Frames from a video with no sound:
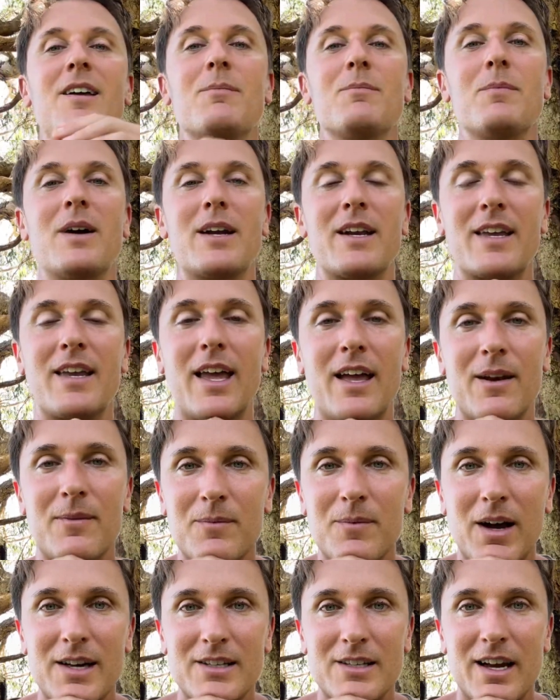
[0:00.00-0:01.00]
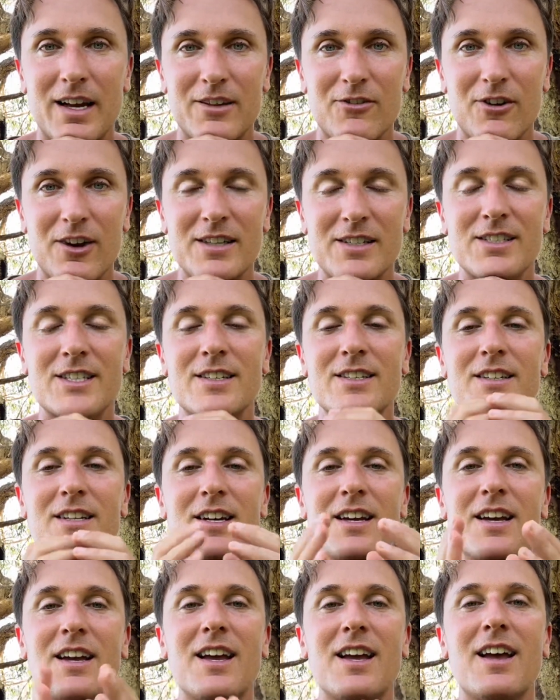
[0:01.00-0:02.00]
But again, I digress.
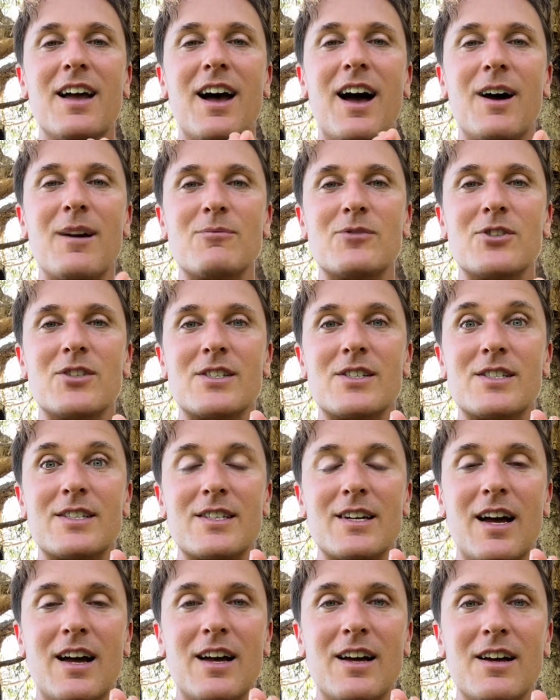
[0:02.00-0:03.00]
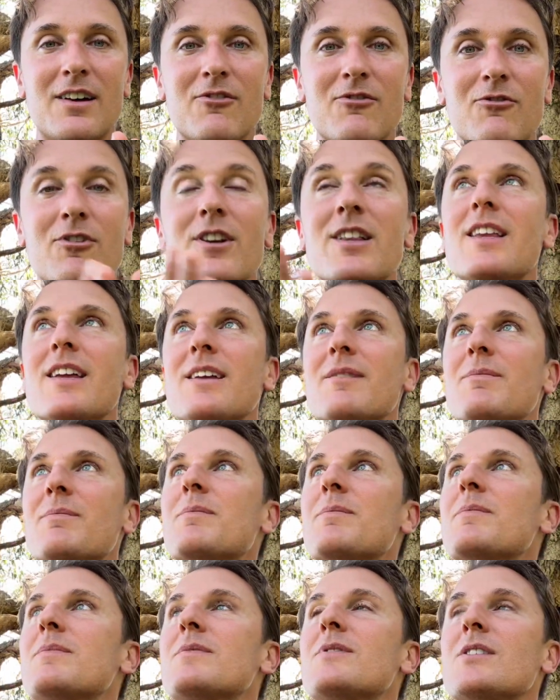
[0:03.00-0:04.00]
I'm just really
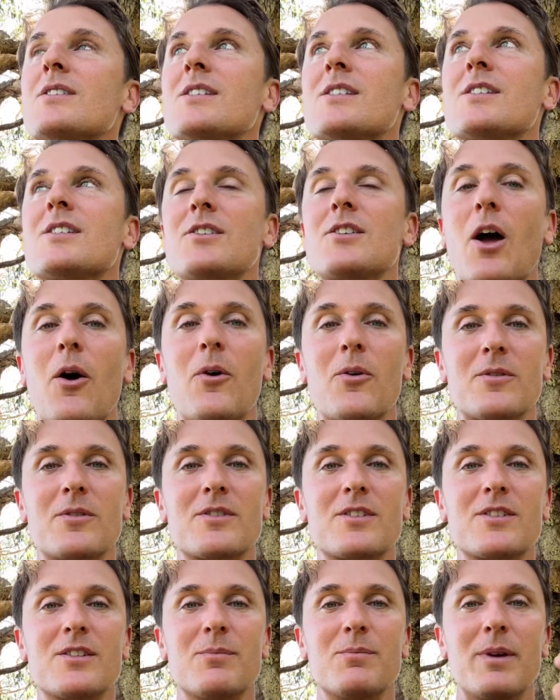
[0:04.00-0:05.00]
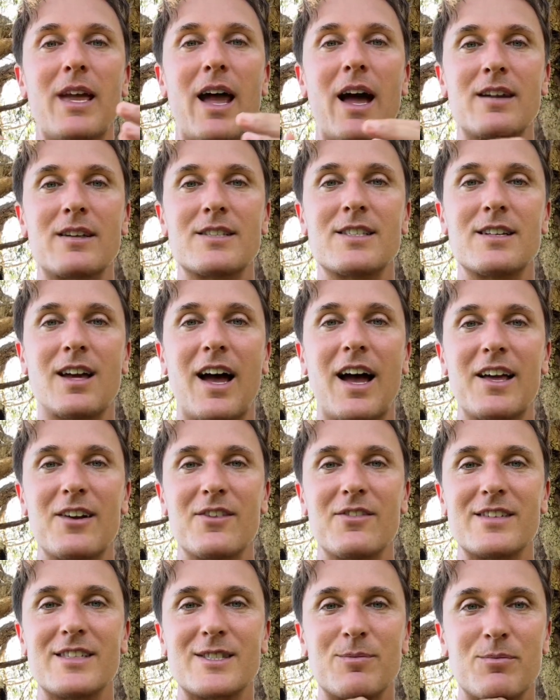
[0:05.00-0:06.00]
just stoked to be outside
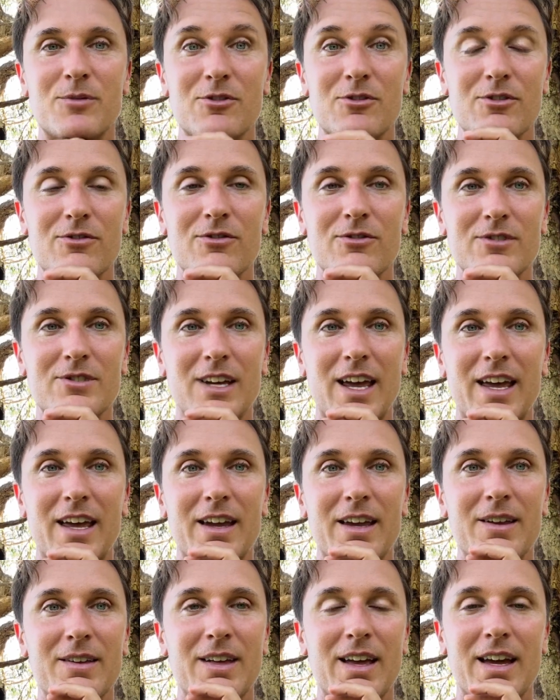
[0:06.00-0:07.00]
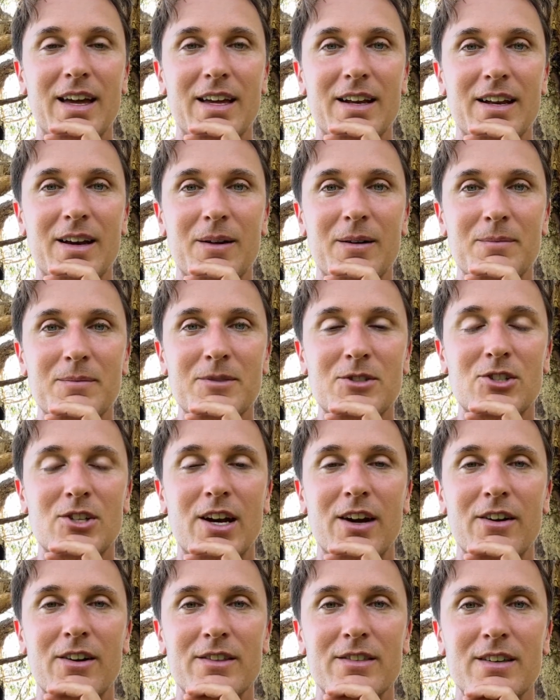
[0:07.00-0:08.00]
on this beautiful day and
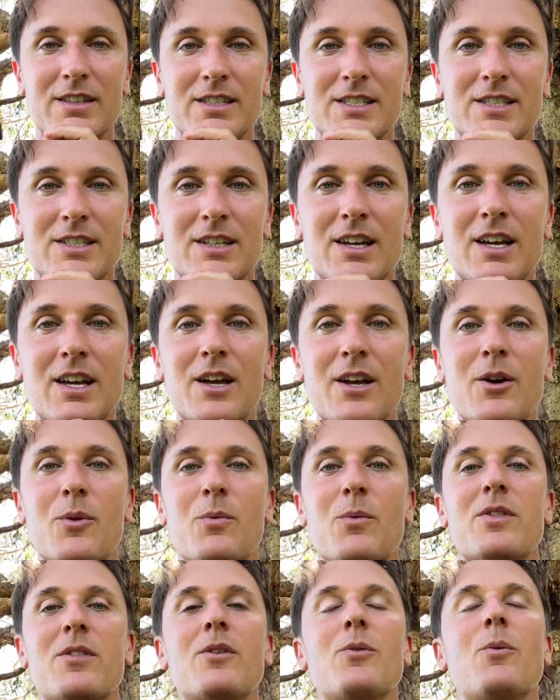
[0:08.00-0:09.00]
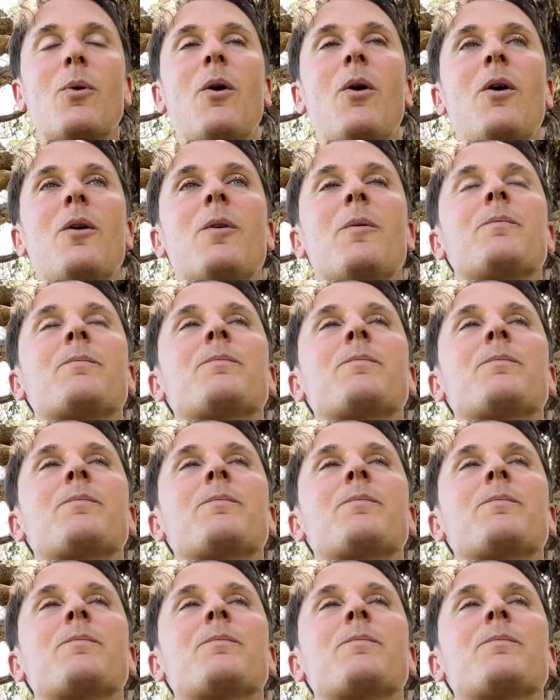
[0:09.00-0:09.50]
sharing this with you all.